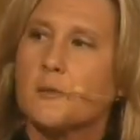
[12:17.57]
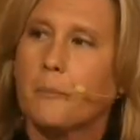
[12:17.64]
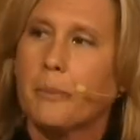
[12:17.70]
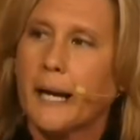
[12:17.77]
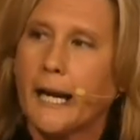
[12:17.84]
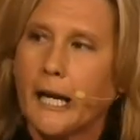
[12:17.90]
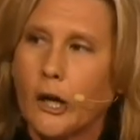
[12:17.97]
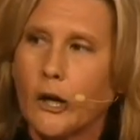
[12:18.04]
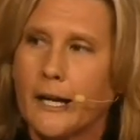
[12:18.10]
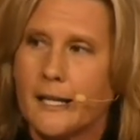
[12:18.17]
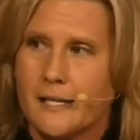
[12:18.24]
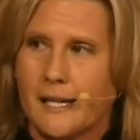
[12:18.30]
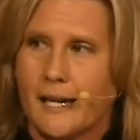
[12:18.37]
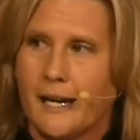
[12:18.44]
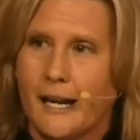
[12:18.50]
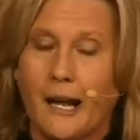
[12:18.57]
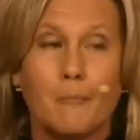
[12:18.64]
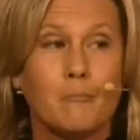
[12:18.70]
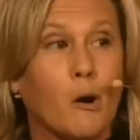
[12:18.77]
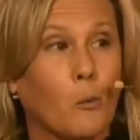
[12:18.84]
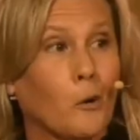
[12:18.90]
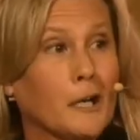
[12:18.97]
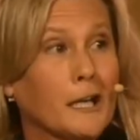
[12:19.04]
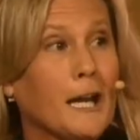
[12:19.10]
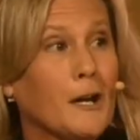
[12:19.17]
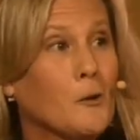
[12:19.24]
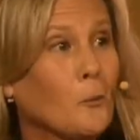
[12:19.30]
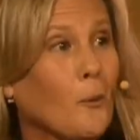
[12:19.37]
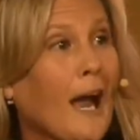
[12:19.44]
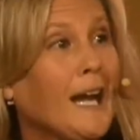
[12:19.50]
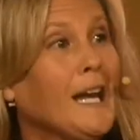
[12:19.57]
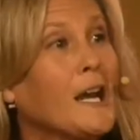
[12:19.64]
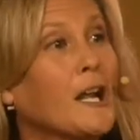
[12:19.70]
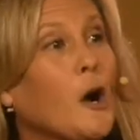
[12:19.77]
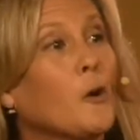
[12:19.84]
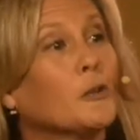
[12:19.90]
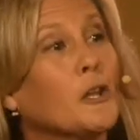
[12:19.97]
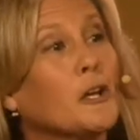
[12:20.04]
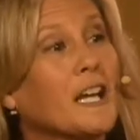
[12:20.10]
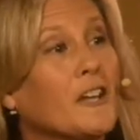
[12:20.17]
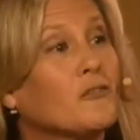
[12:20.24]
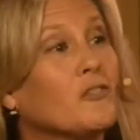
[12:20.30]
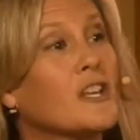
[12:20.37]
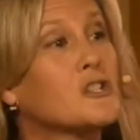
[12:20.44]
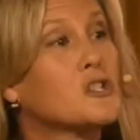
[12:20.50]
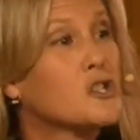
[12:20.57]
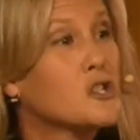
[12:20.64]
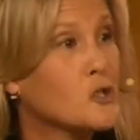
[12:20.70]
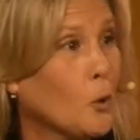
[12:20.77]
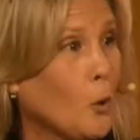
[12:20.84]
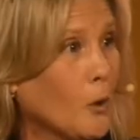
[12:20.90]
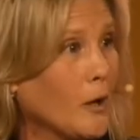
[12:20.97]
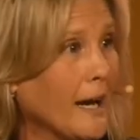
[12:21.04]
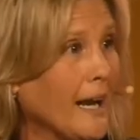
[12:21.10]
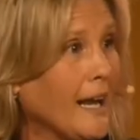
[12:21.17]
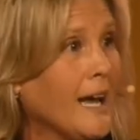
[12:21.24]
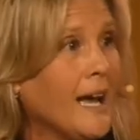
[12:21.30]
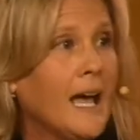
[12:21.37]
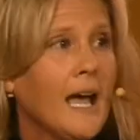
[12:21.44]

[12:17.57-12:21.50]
parents hid him, but we're getting ready to go look at this story,